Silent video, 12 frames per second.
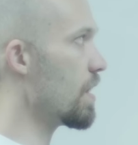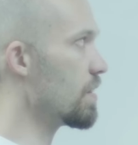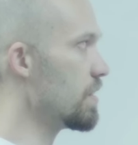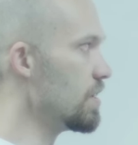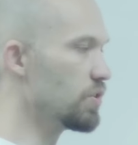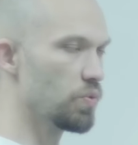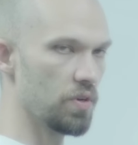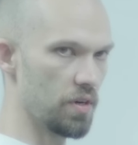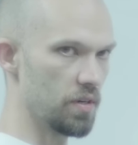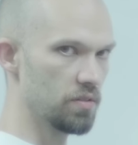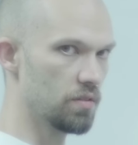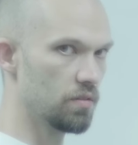these
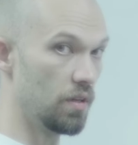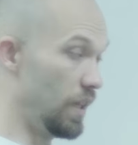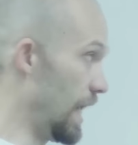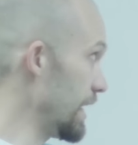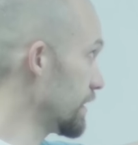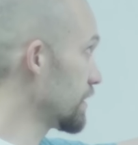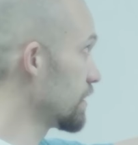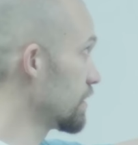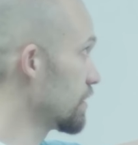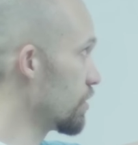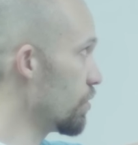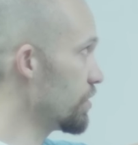words, like
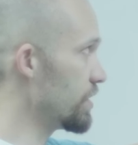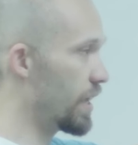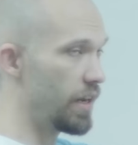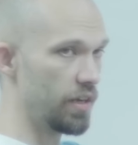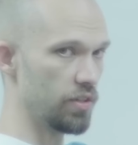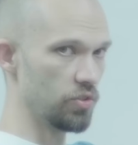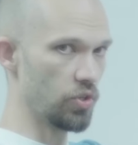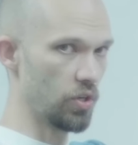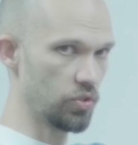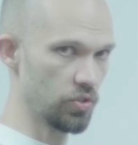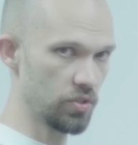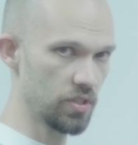coordinating
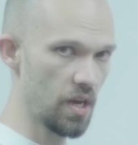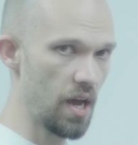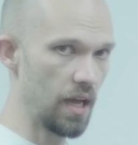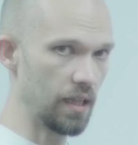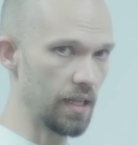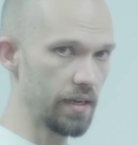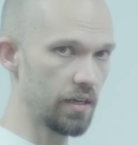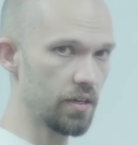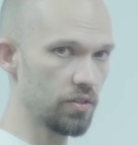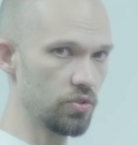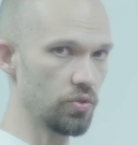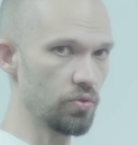conjunctions,
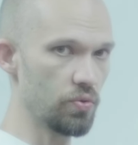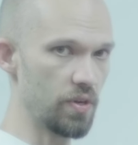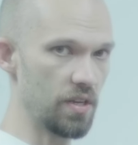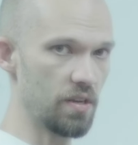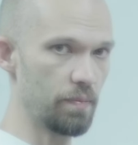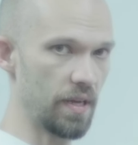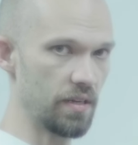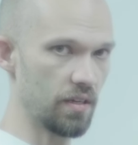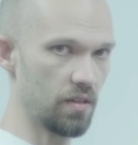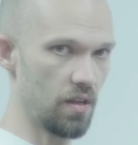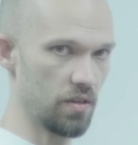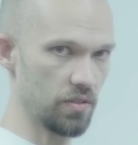link two independent
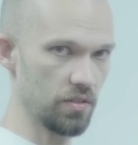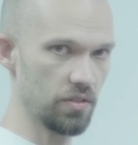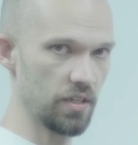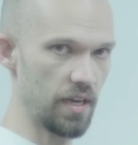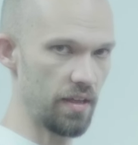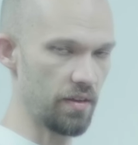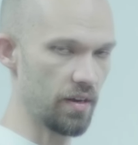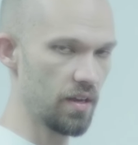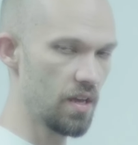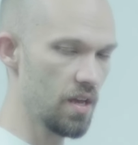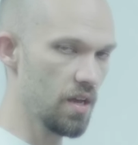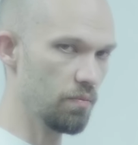clauses together.
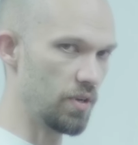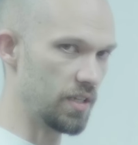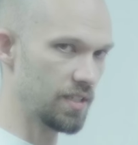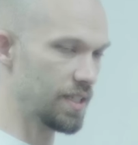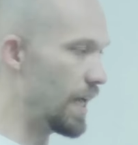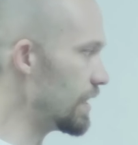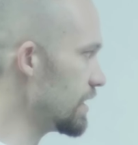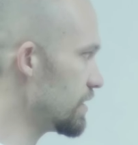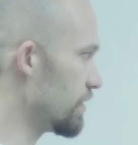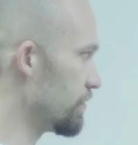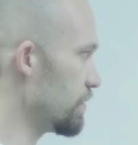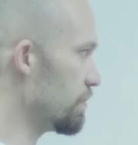But it's slightly
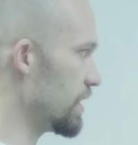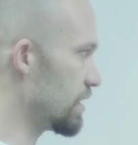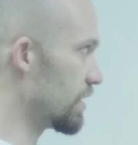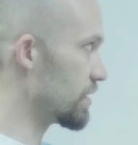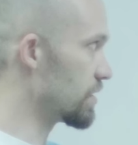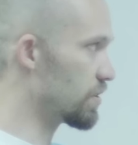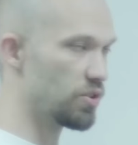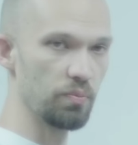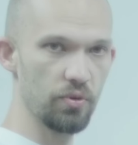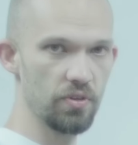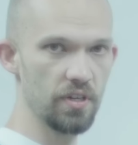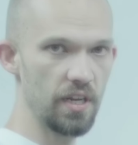different because the
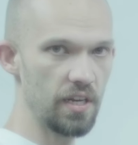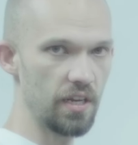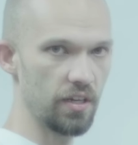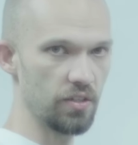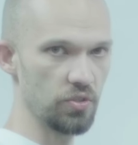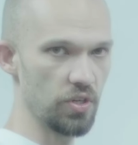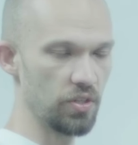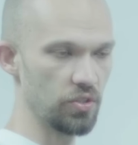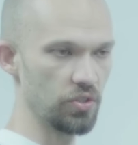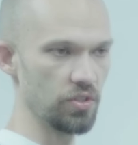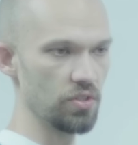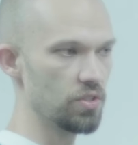subordinating
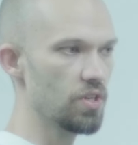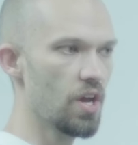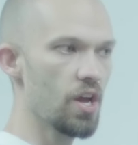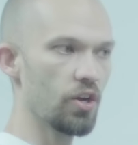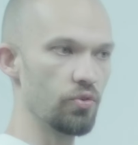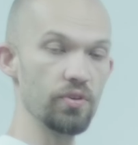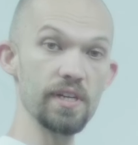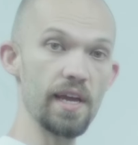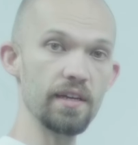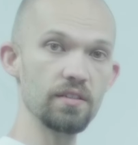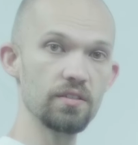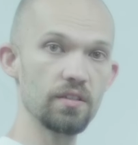conjunctions
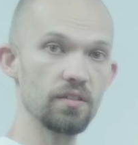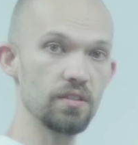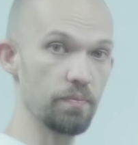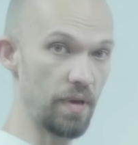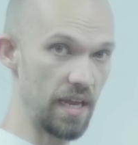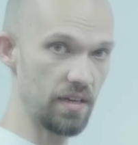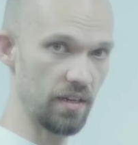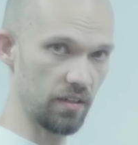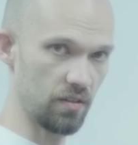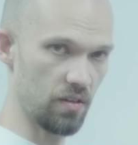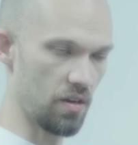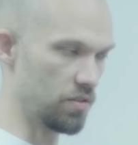create dependent
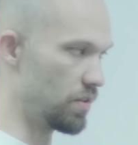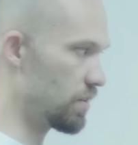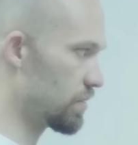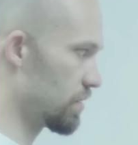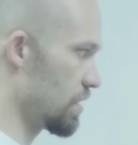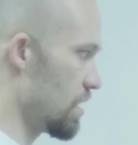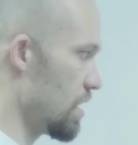clauses.